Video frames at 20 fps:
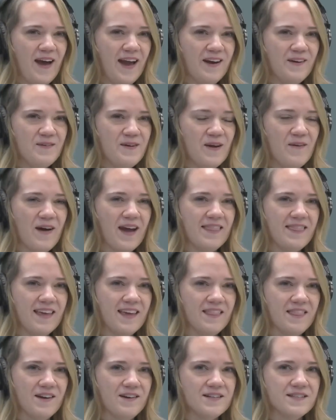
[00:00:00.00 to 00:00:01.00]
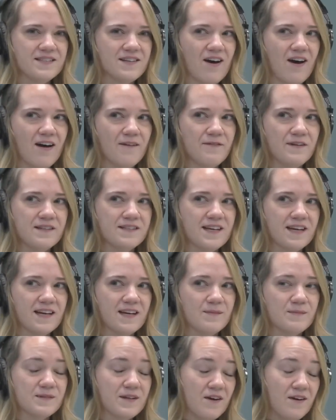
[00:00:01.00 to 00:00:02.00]
don't know. I think there's
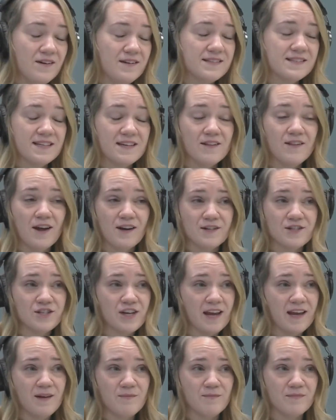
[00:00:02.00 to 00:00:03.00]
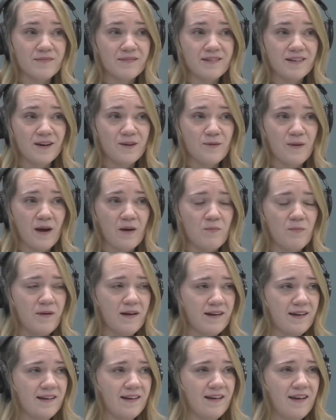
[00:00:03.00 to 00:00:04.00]
oftentimes, honestly, a lot of shame around
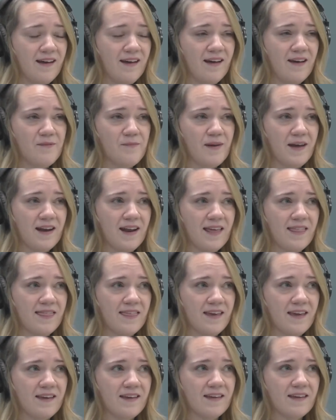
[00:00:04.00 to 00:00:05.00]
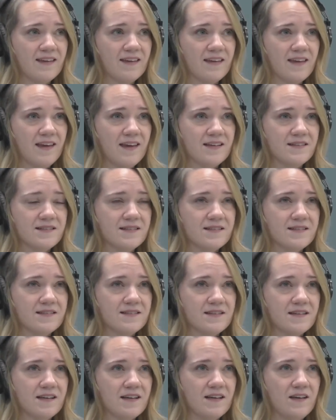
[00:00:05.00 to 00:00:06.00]
money. And I think
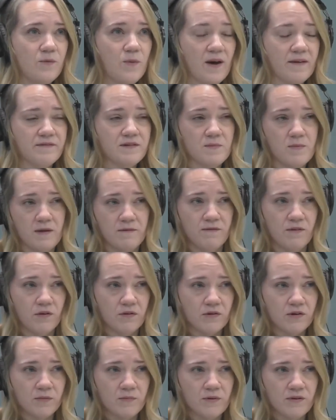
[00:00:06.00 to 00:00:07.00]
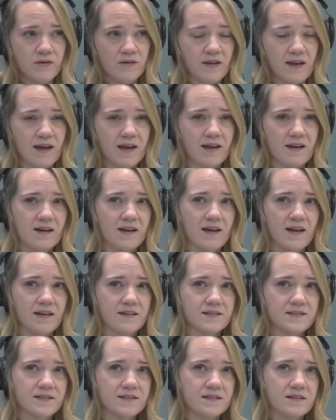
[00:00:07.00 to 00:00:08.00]
you have to be vulnerable, and
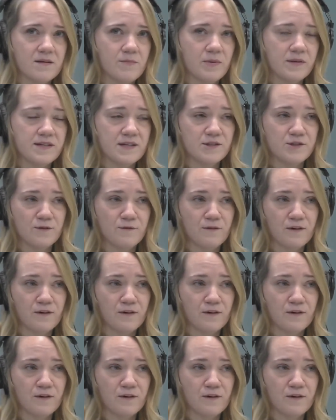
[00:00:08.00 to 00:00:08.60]
it's a potential for